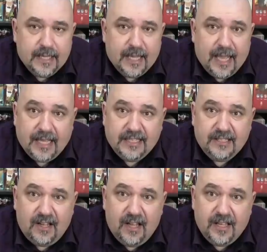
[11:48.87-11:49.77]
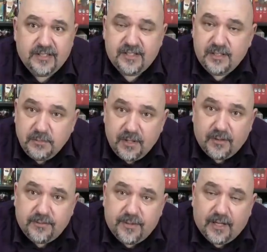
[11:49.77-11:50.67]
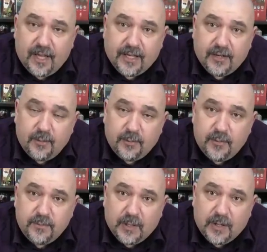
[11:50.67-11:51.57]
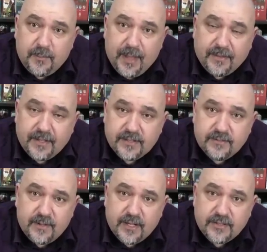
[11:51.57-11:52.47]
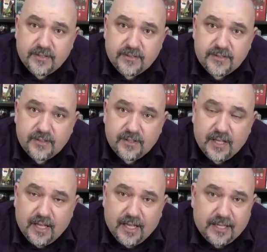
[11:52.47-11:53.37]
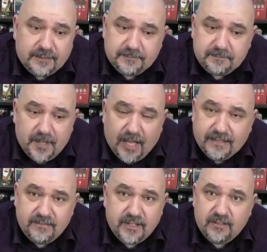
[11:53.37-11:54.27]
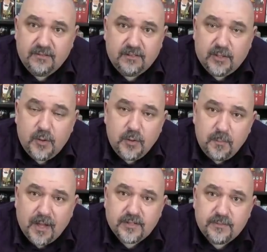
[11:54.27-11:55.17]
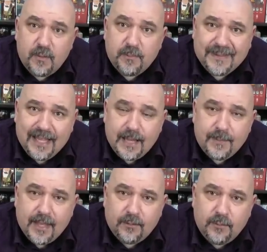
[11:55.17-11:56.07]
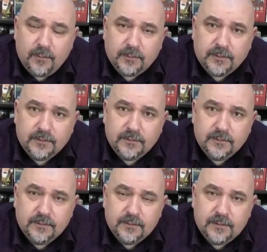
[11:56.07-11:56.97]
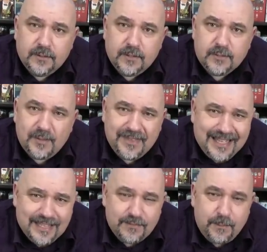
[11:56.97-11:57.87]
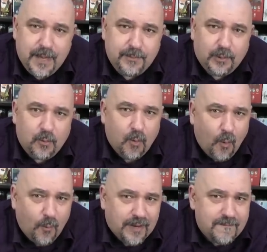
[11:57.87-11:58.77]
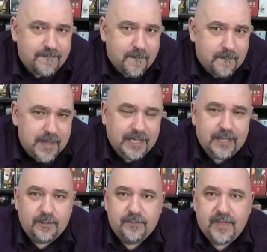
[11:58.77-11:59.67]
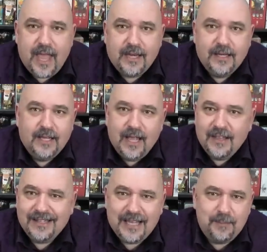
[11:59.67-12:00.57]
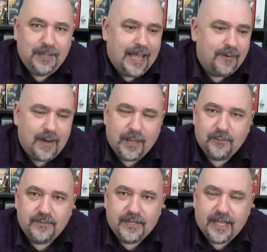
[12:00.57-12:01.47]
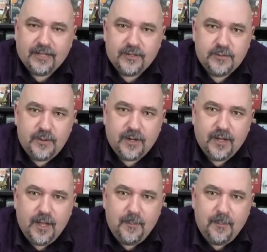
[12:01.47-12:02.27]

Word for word: And I still don't feel like I know an awful lot about these invasions. Um, I didn't learn much from the game at all. So I think it's for people who are already familiar with that, that they can play around with and they can enjoy it.